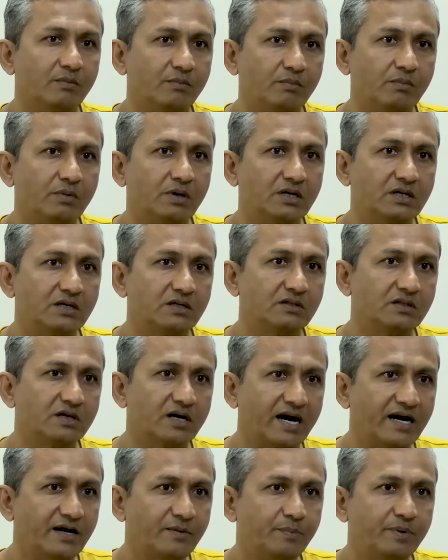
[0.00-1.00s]
But the
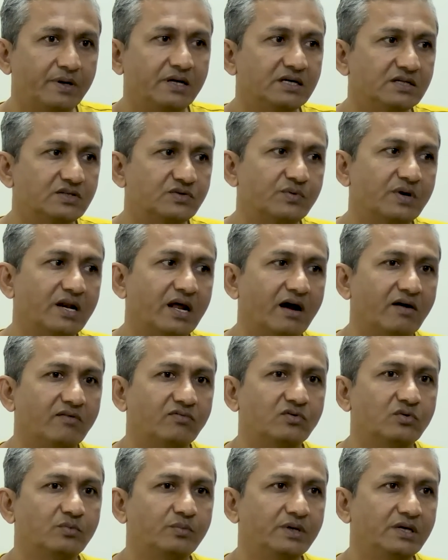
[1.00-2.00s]
right players will
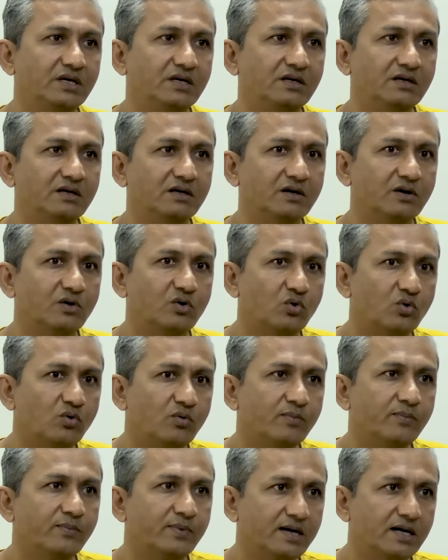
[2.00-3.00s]
have to be
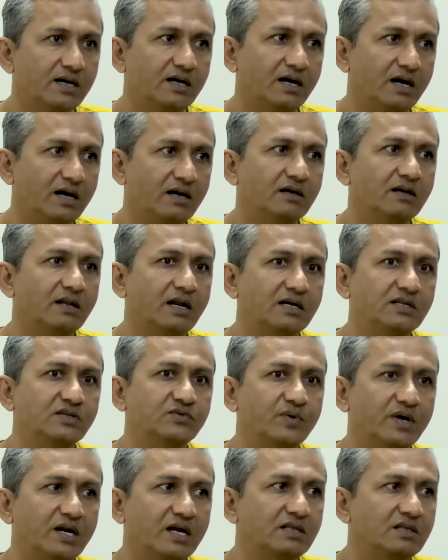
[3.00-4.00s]
groomed, and that is
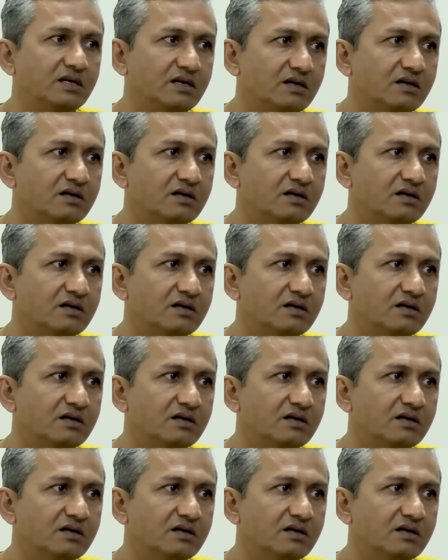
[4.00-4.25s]
where I think